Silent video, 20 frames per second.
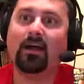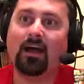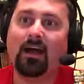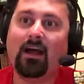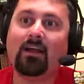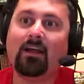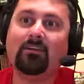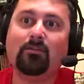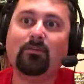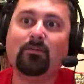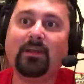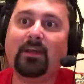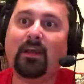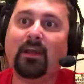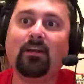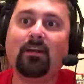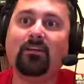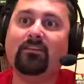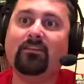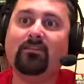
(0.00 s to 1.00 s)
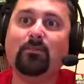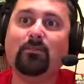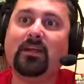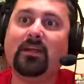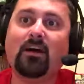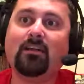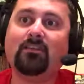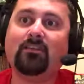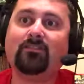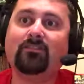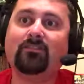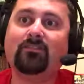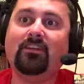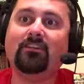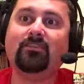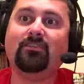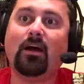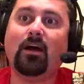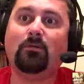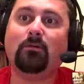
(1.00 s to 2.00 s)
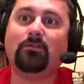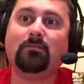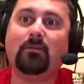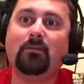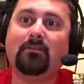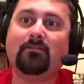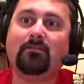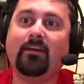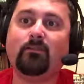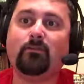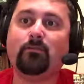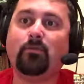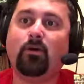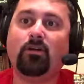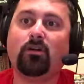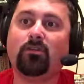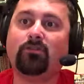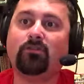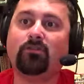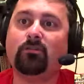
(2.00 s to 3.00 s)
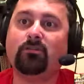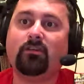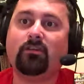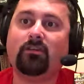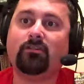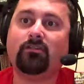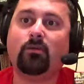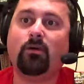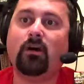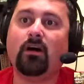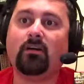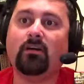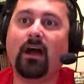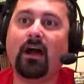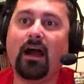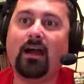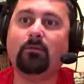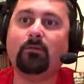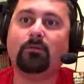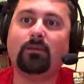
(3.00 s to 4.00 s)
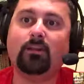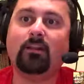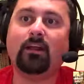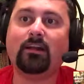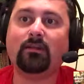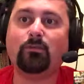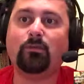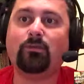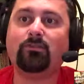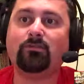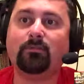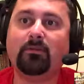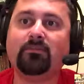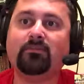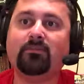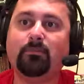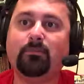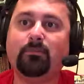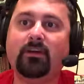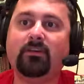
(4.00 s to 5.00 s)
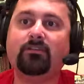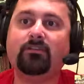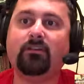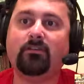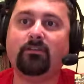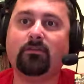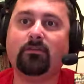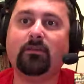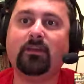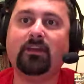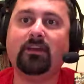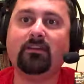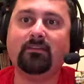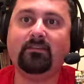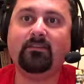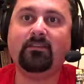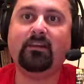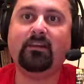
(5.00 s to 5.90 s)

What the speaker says: To be honest, Deadshot was my favorite part of Suicide Squad. I really liked Will Smith's depiction of him. He did a